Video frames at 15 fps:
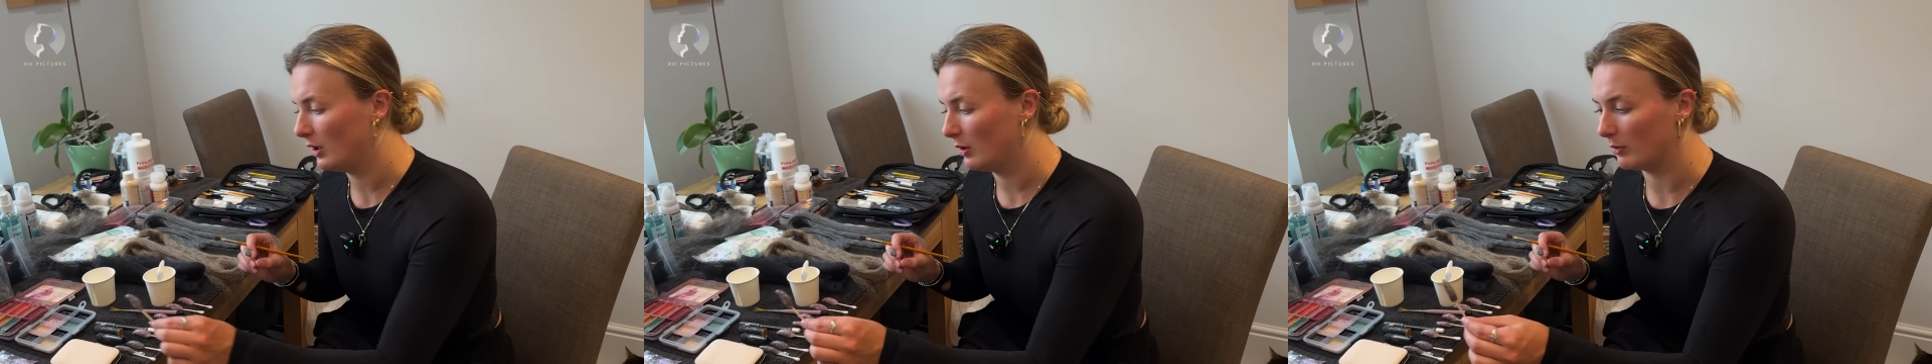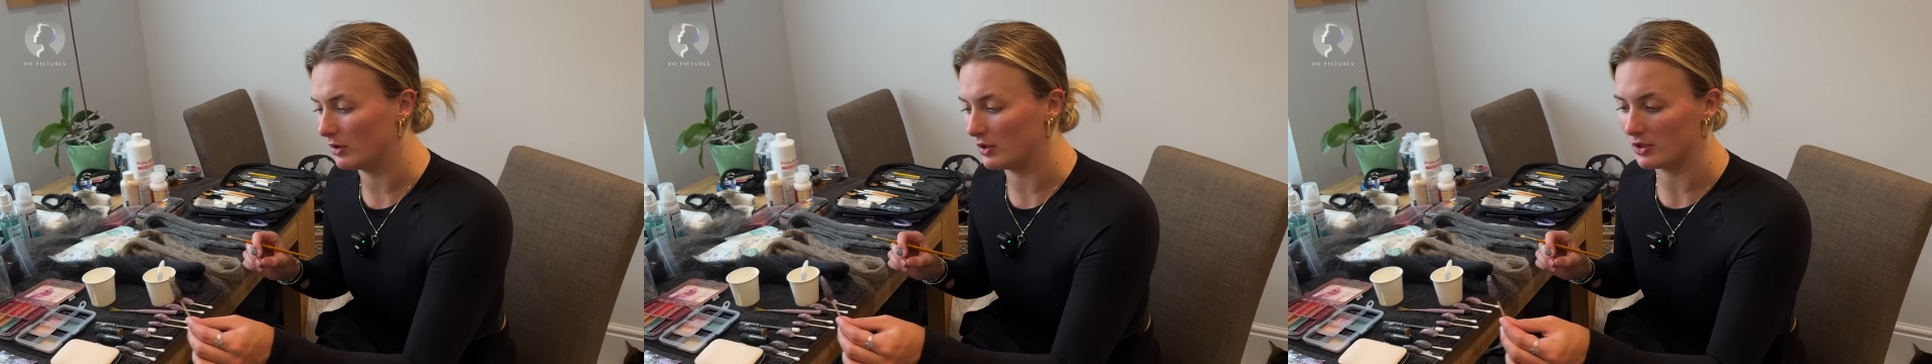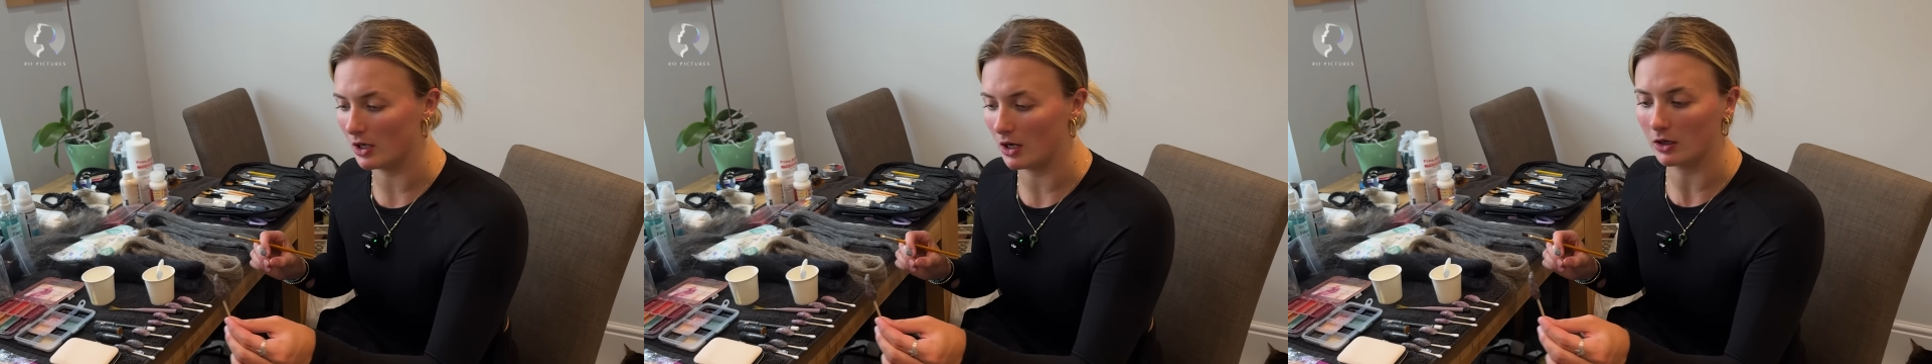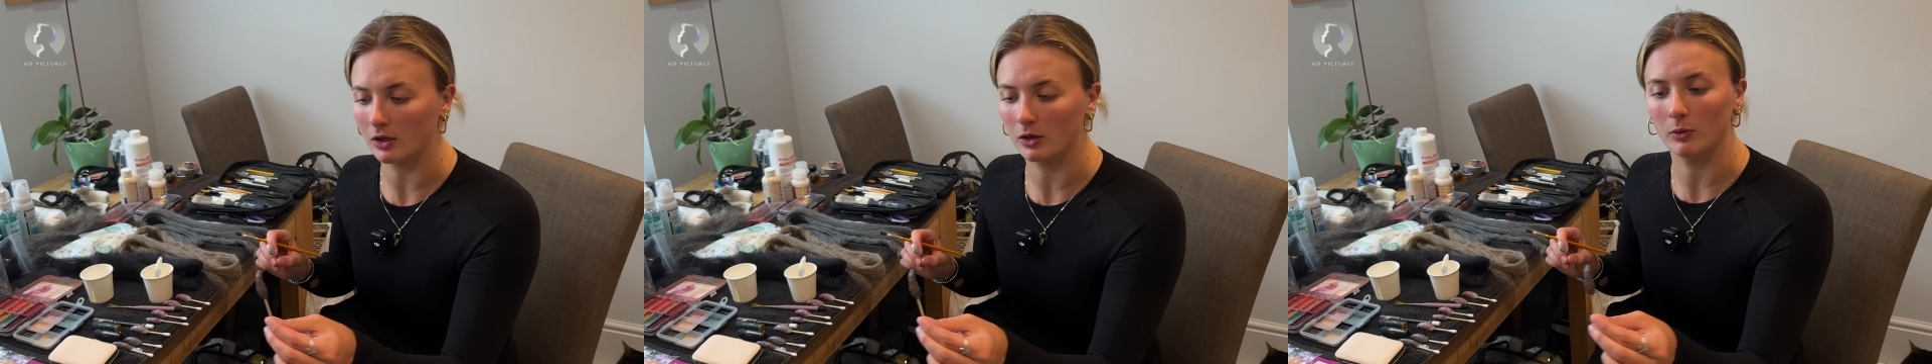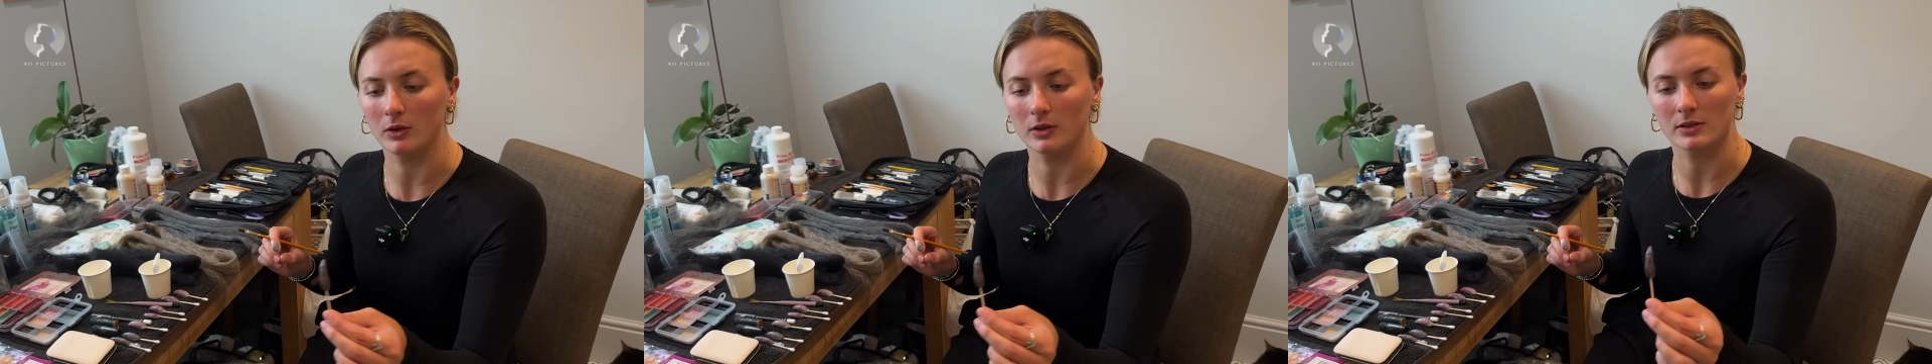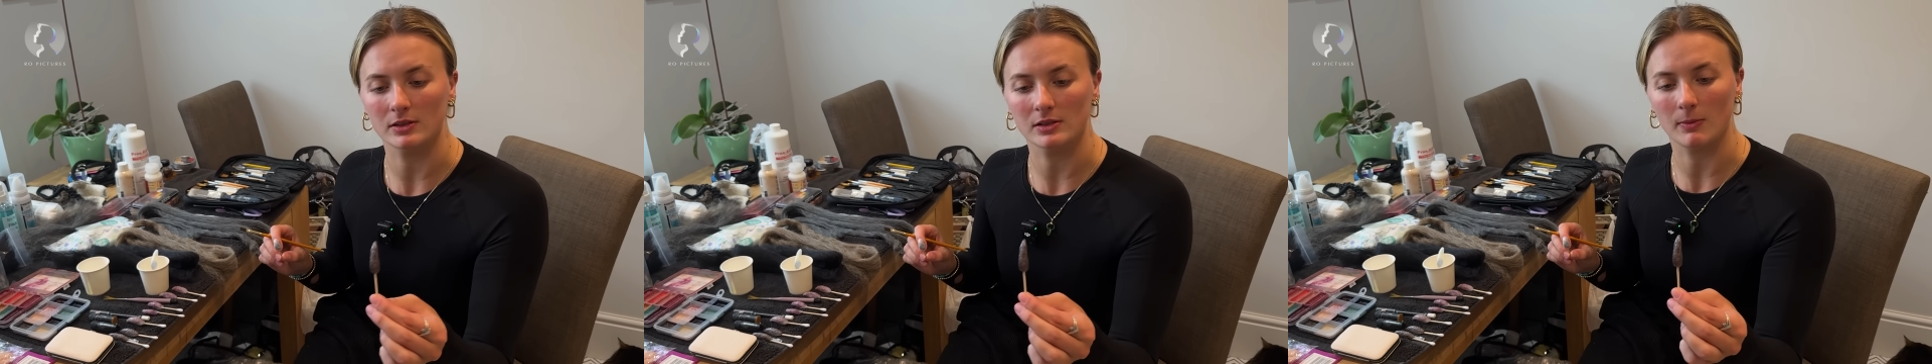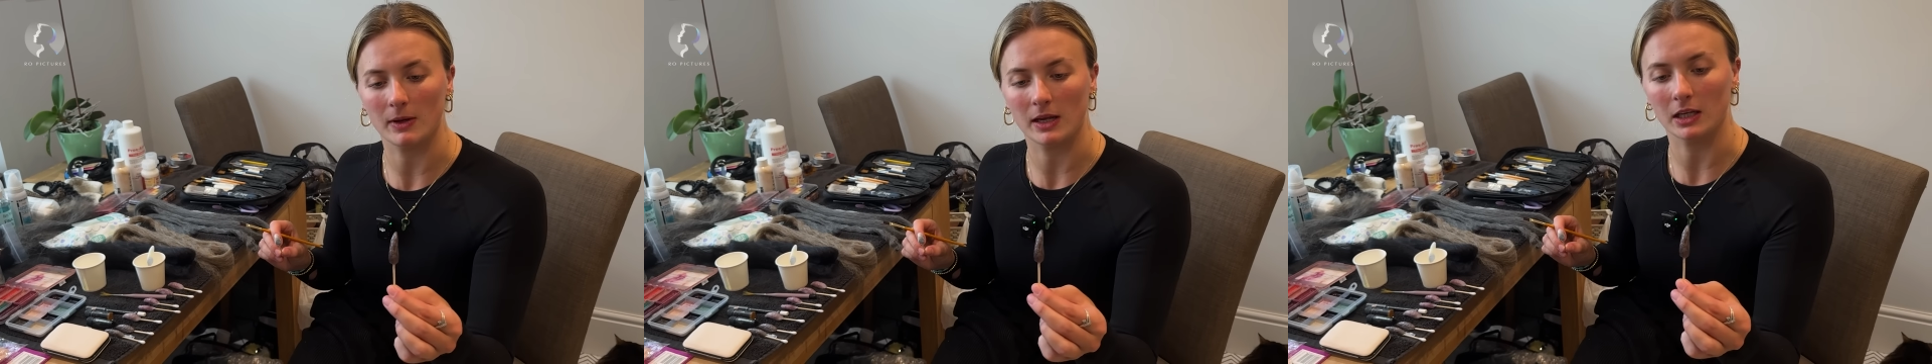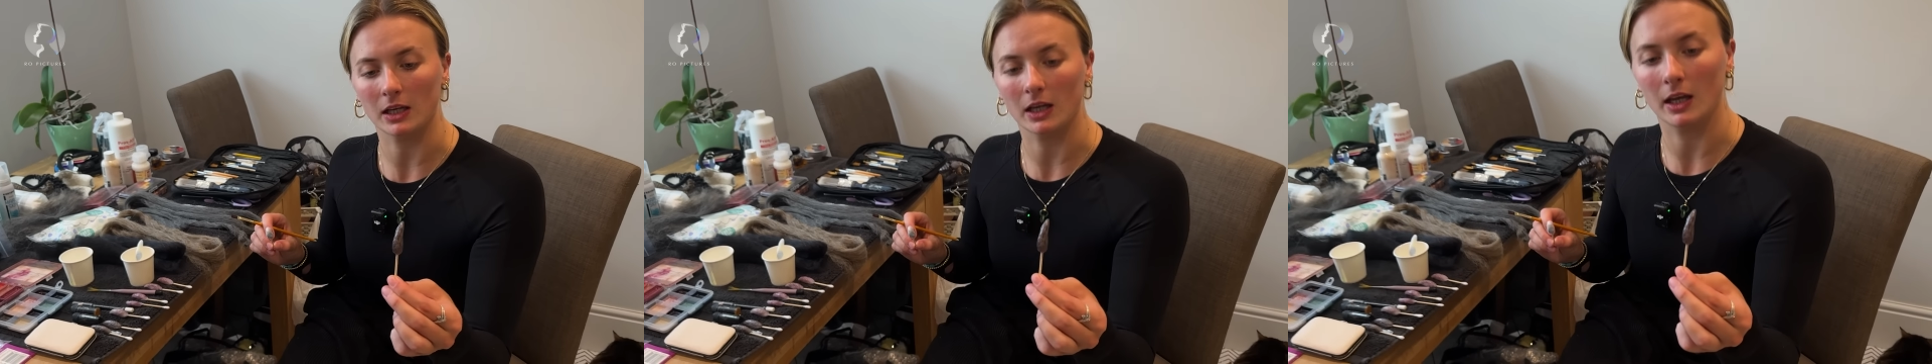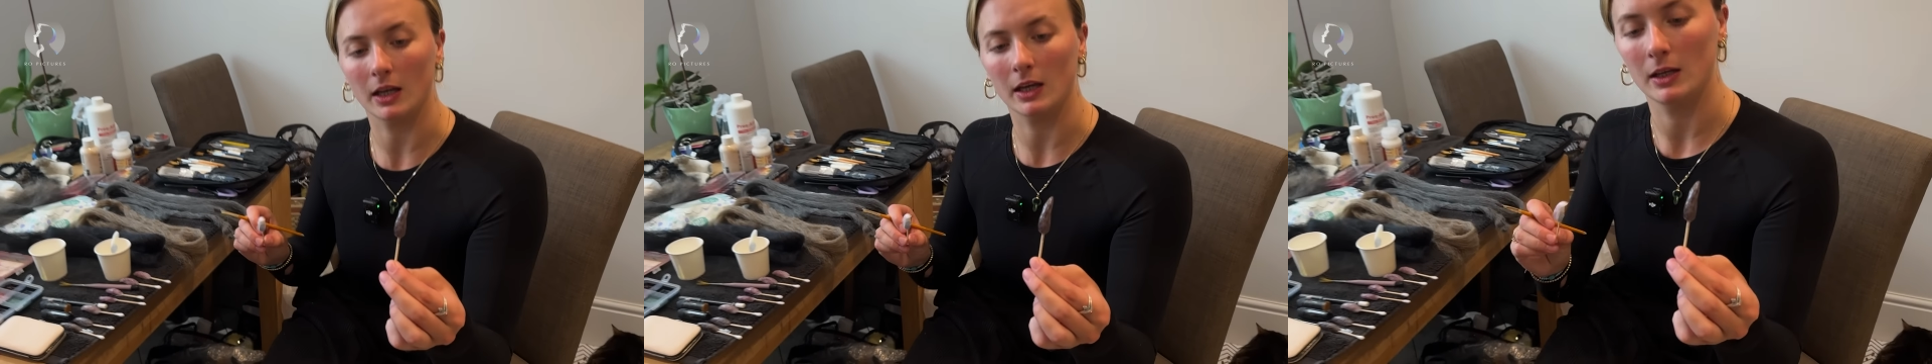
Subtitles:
with a darker one to make it